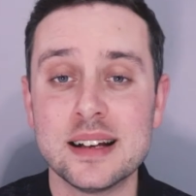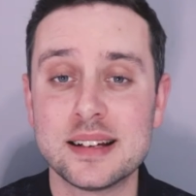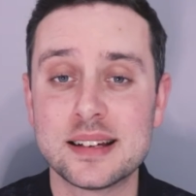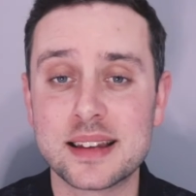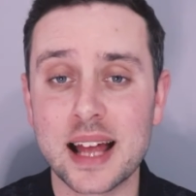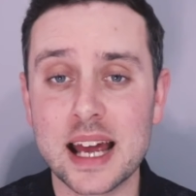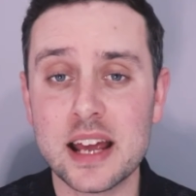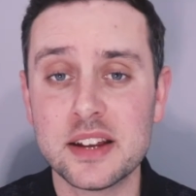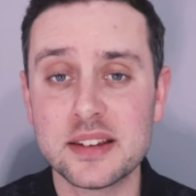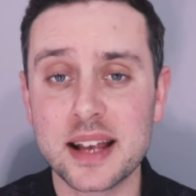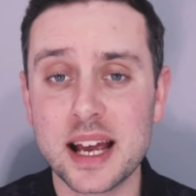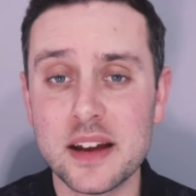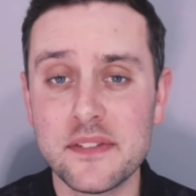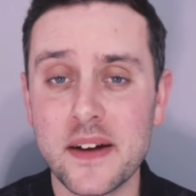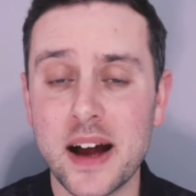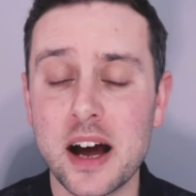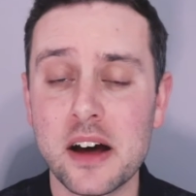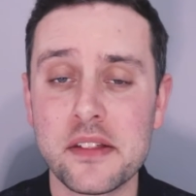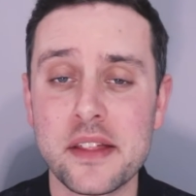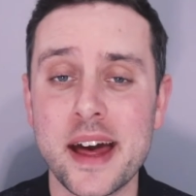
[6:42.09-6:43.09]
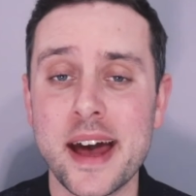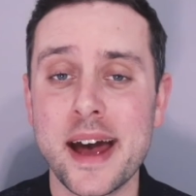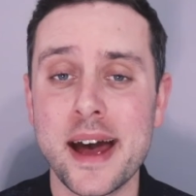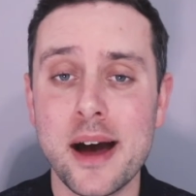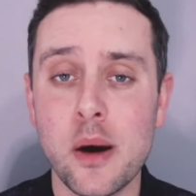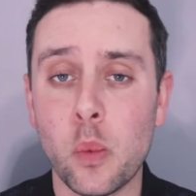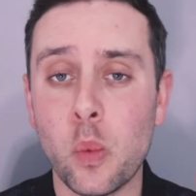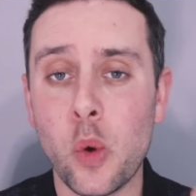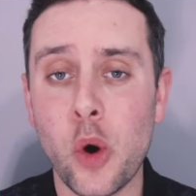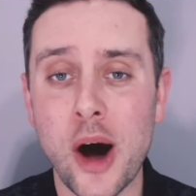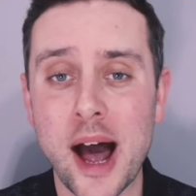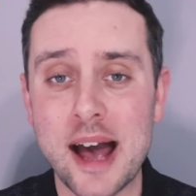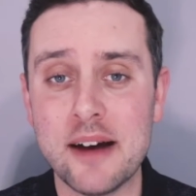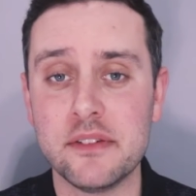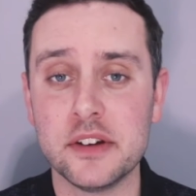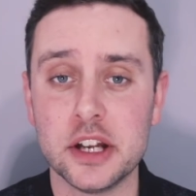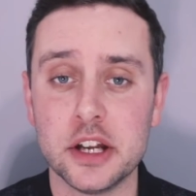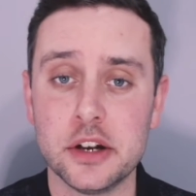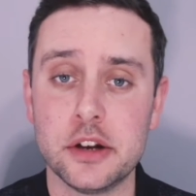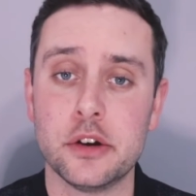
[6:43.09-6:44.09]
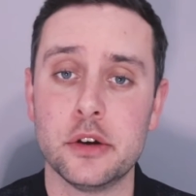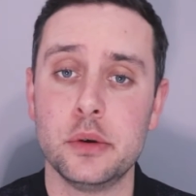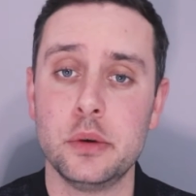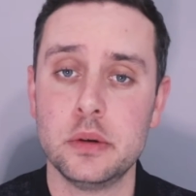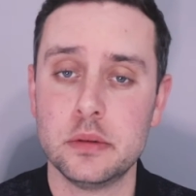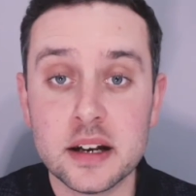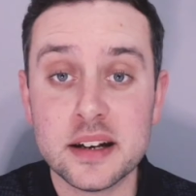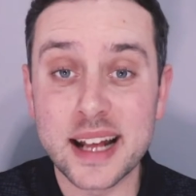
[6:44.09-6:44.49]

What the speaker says: Stay safe out there, whatever you do.